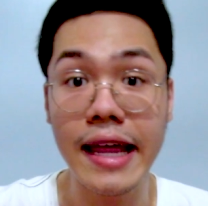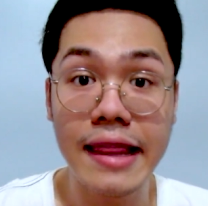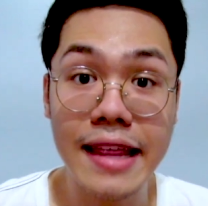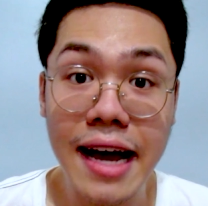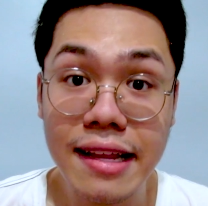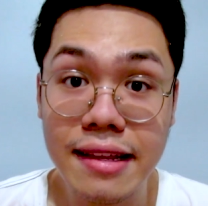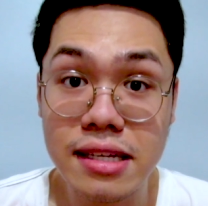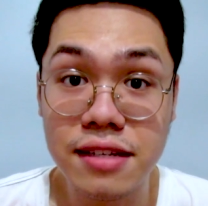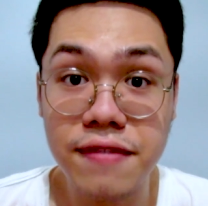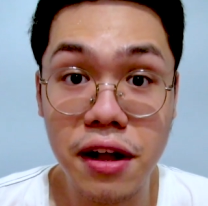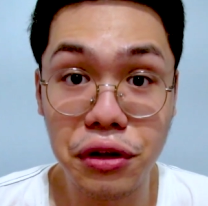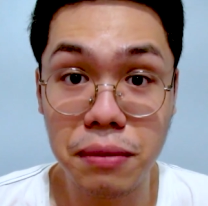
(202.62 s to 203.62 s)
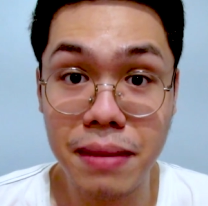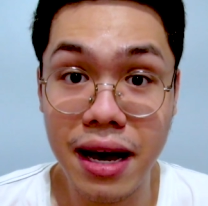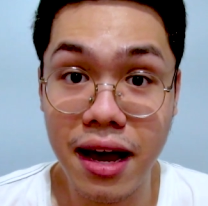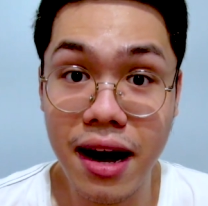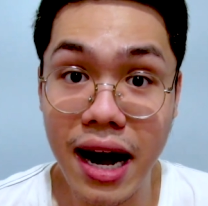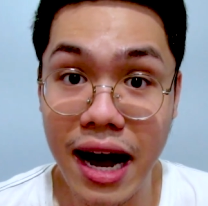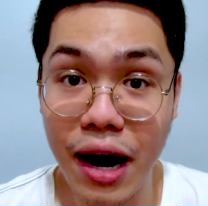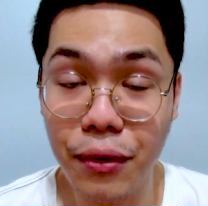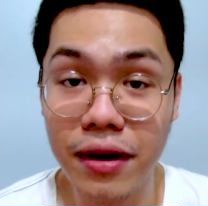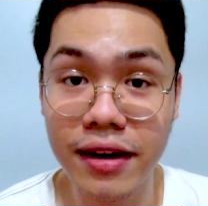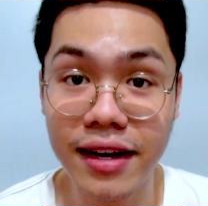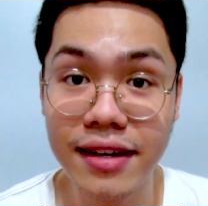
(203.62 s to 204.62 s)
And that is followed by
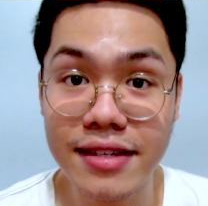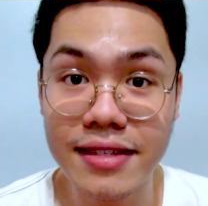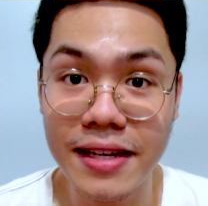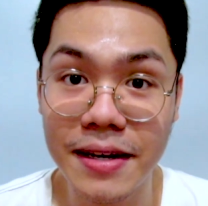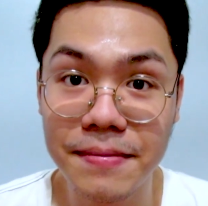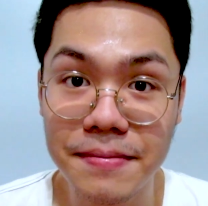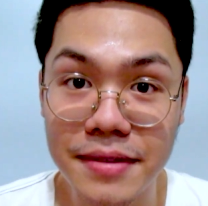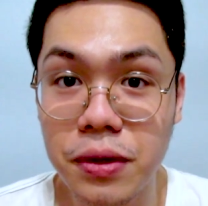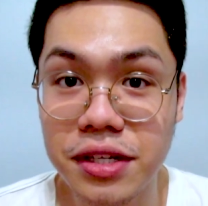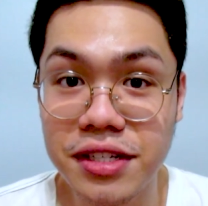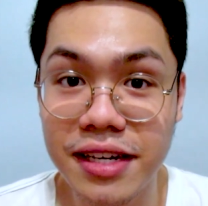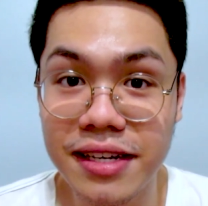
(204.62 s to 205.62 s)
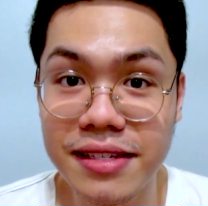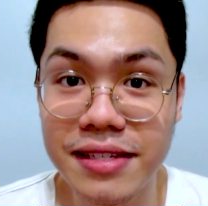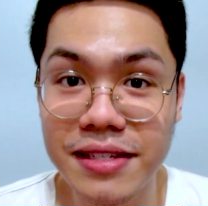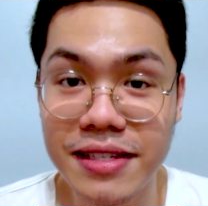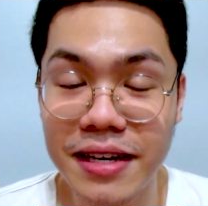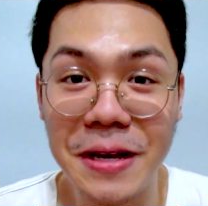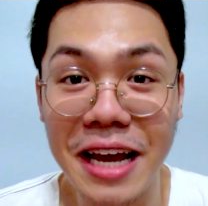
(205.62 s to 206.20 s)
our next step, which is to